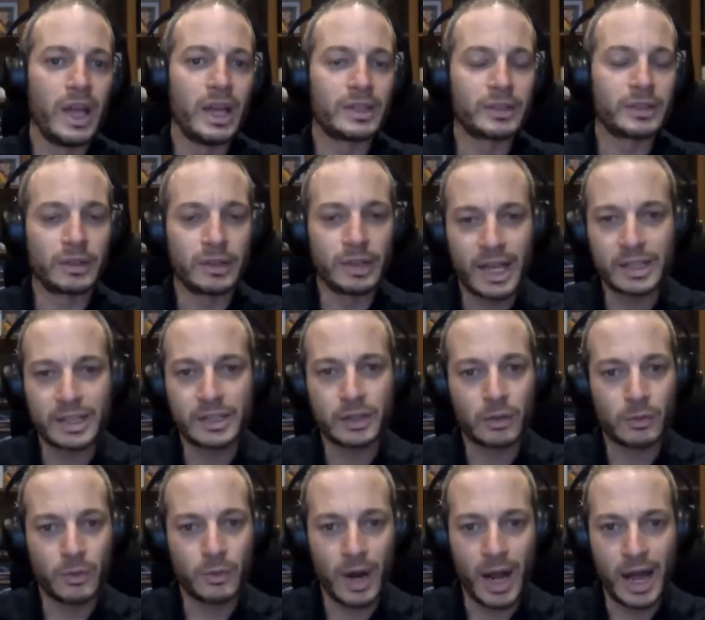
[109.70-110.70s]
it's less
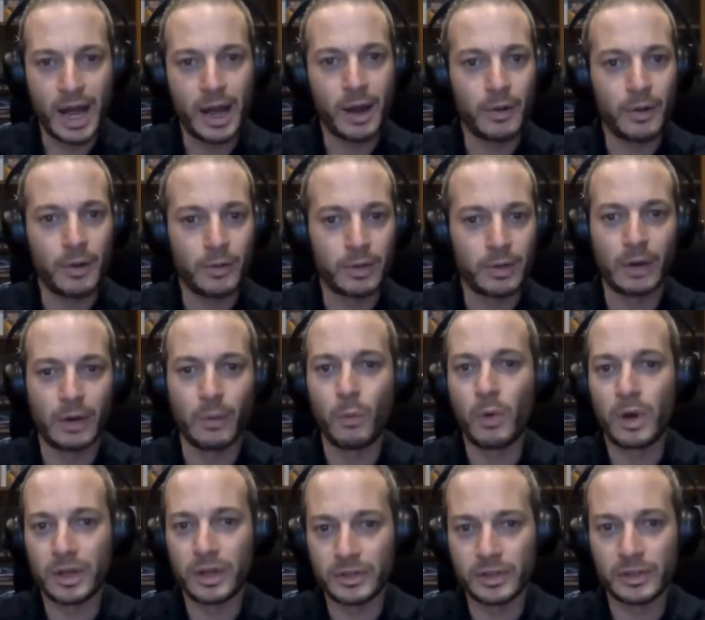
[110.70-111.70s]
around kind of
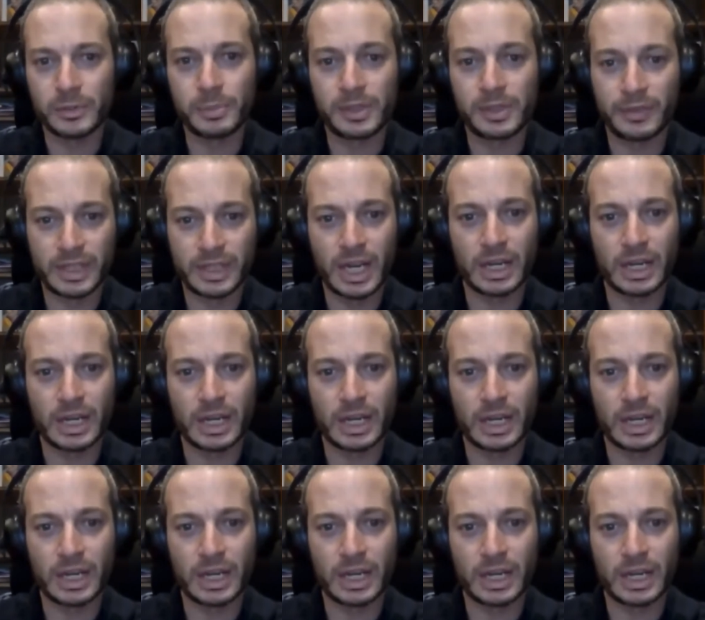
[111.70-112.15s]
what is the specific